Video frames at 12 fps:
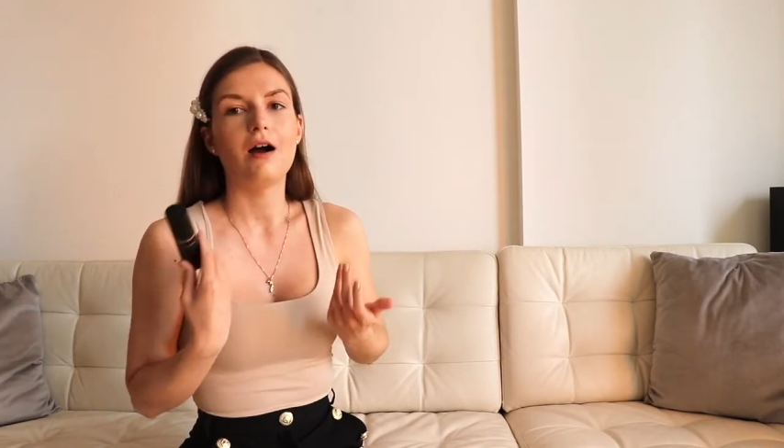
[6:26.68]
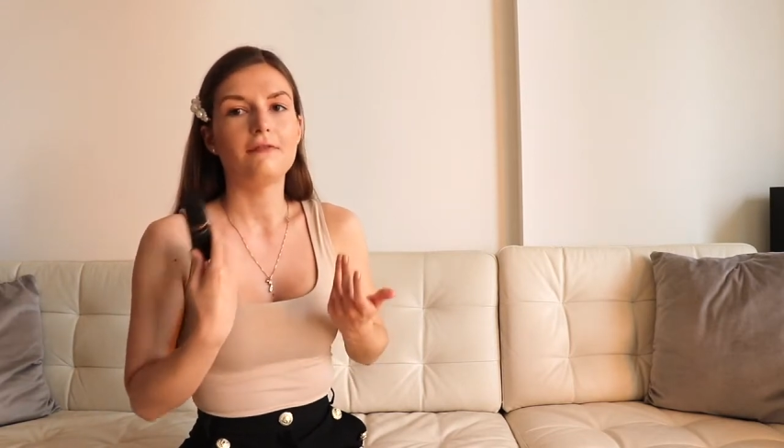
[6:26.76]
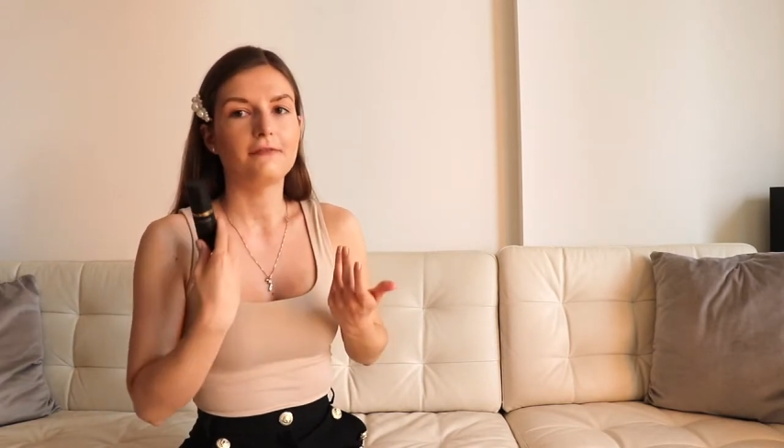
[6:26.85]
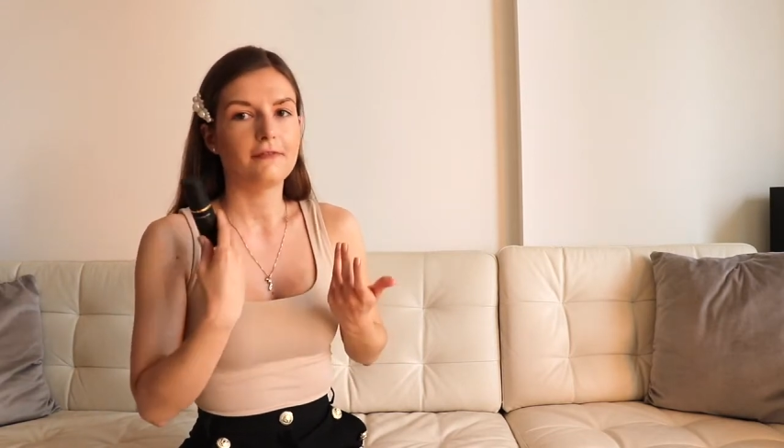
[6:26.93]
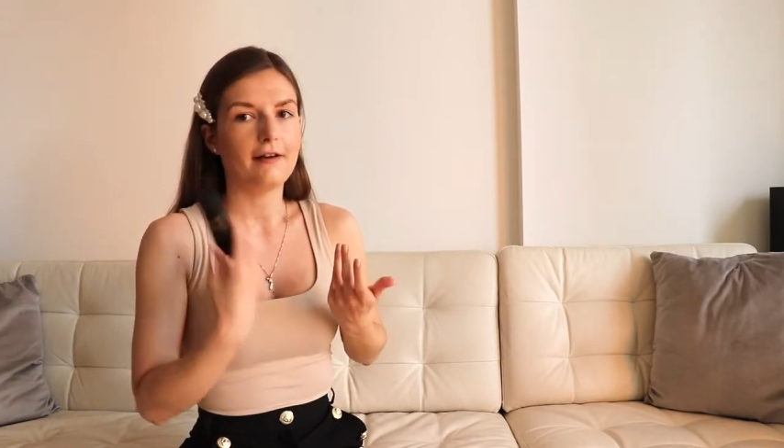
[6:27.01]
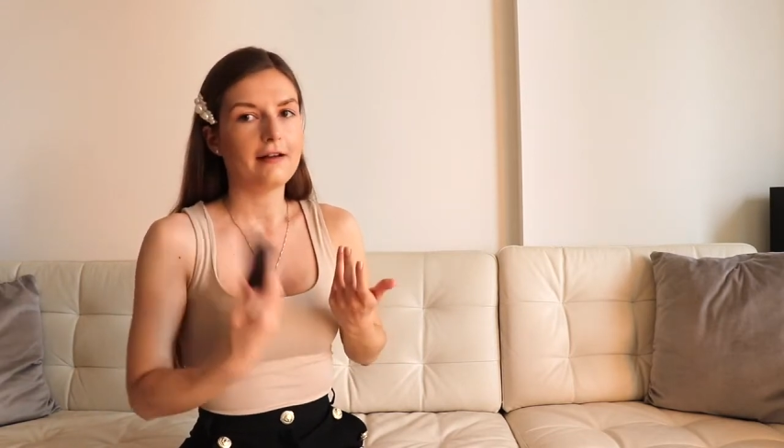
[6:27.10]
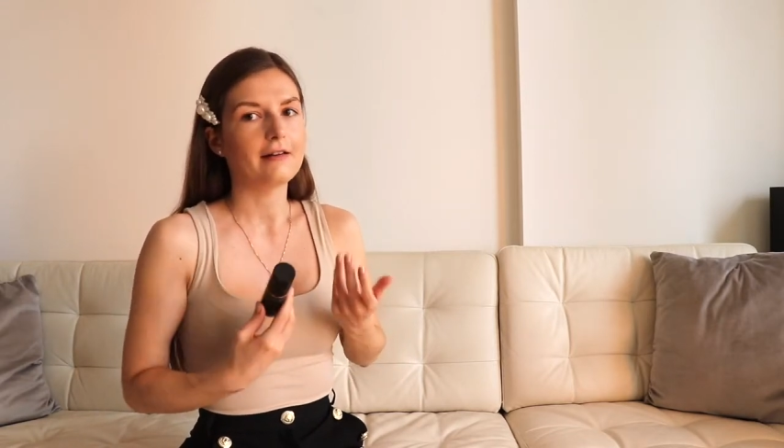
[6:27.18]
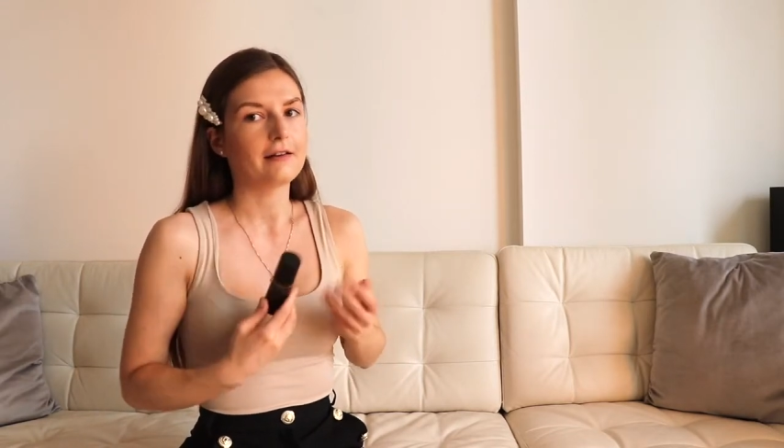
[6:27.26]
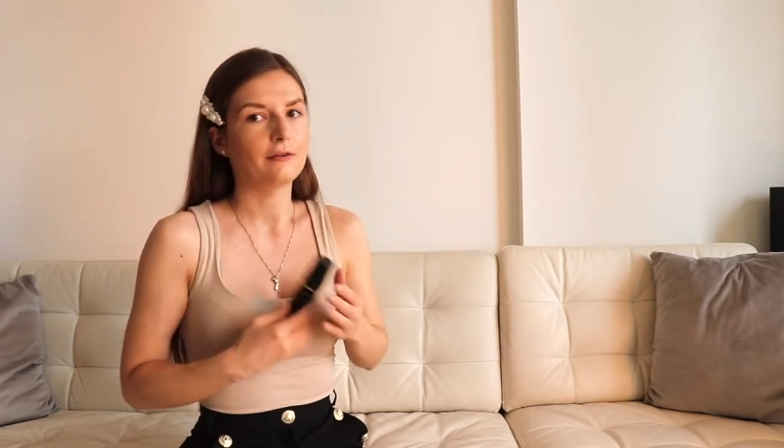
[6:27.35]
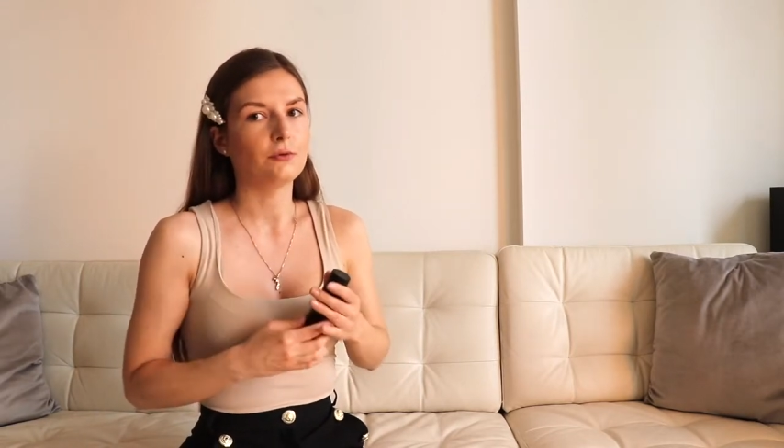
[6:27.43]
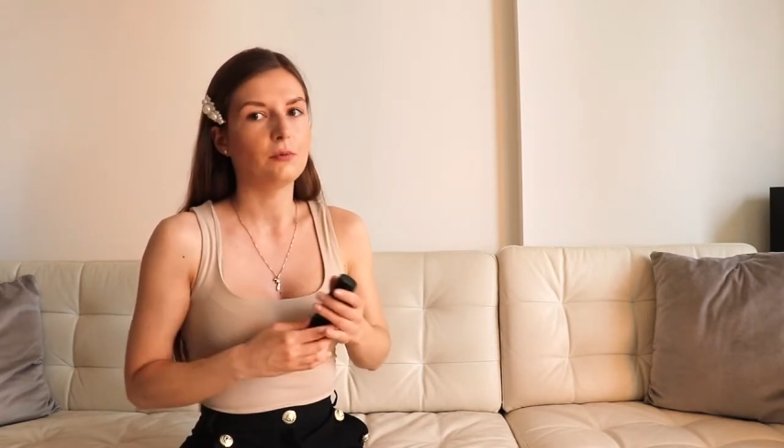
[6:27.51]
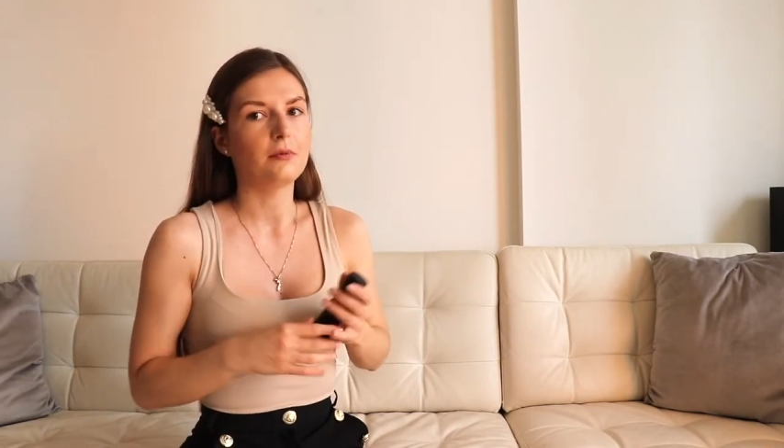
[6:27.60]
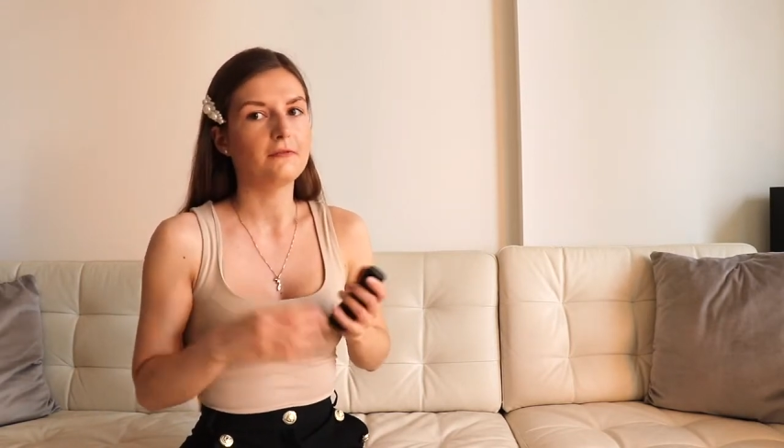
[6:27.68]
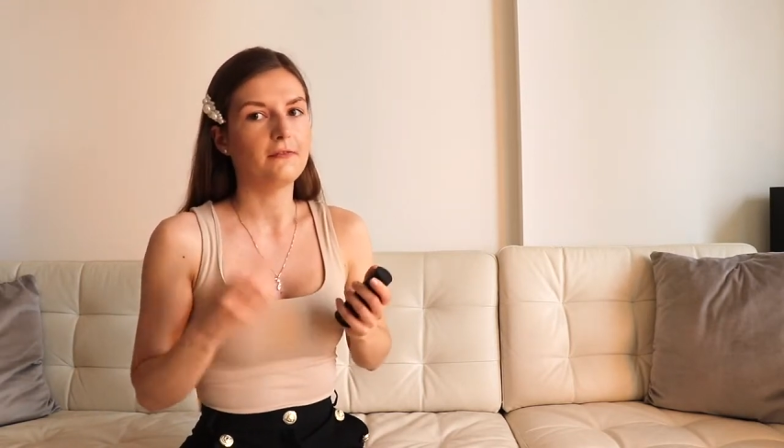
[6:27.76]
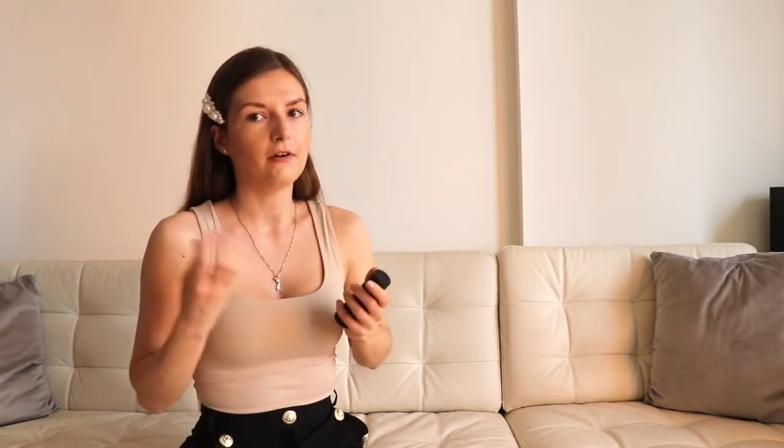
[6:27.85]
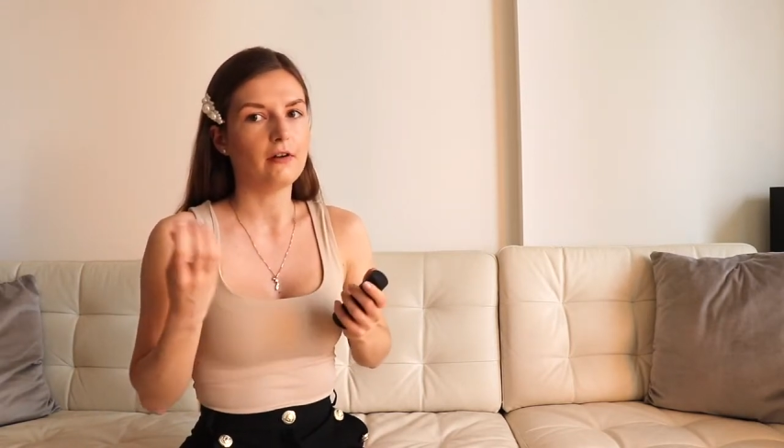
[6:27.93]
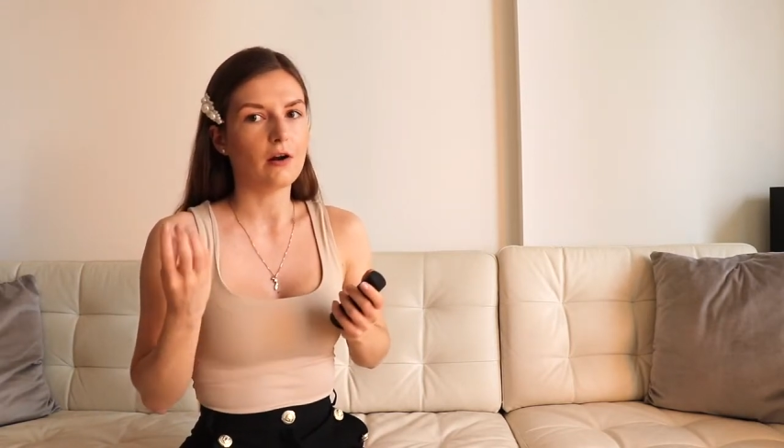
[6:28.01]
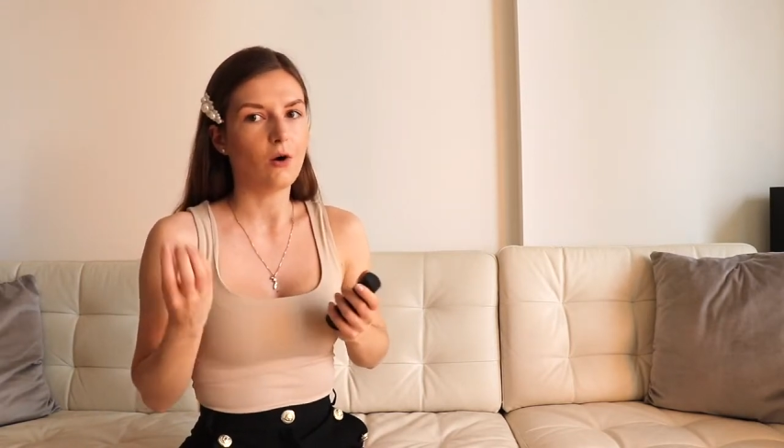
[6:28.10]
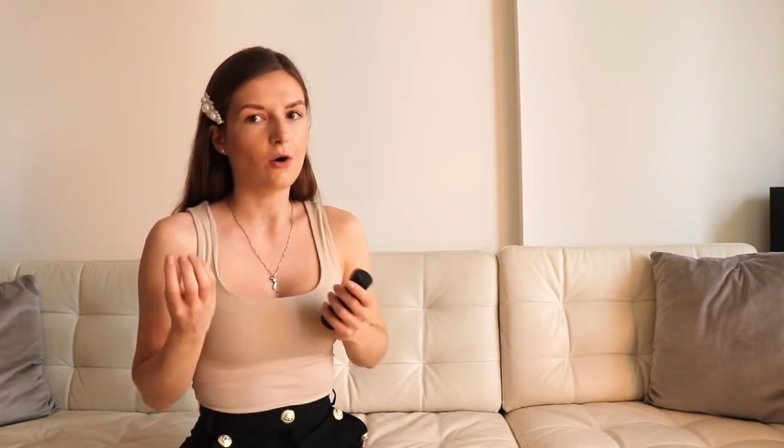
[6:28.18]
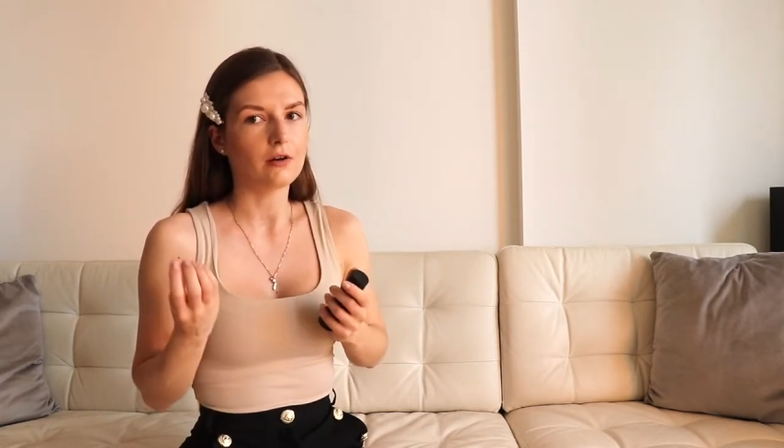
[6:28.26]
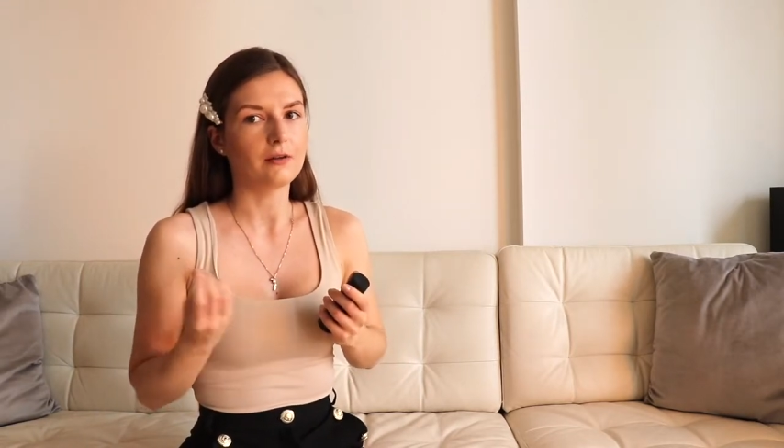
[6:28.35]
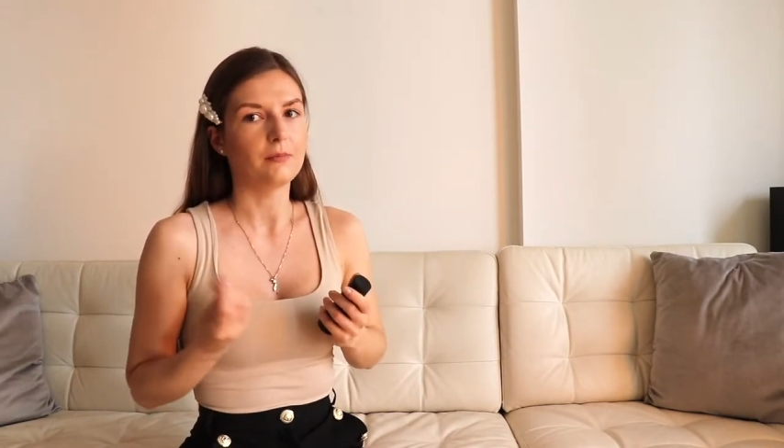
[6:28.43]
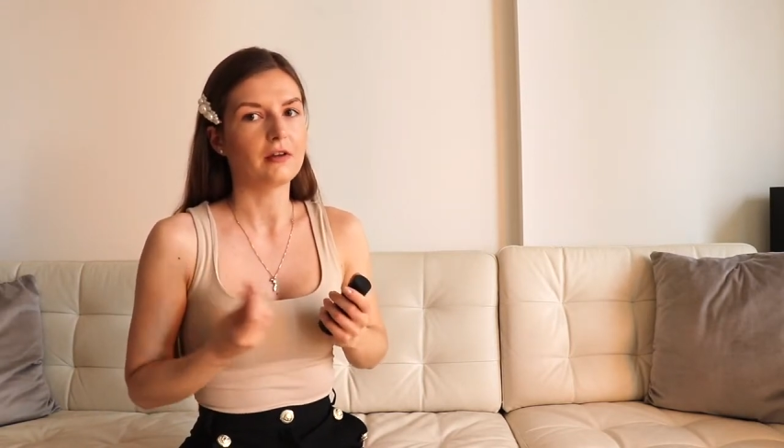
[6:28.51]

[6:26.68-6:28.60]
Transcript: afraid that it will be very oily,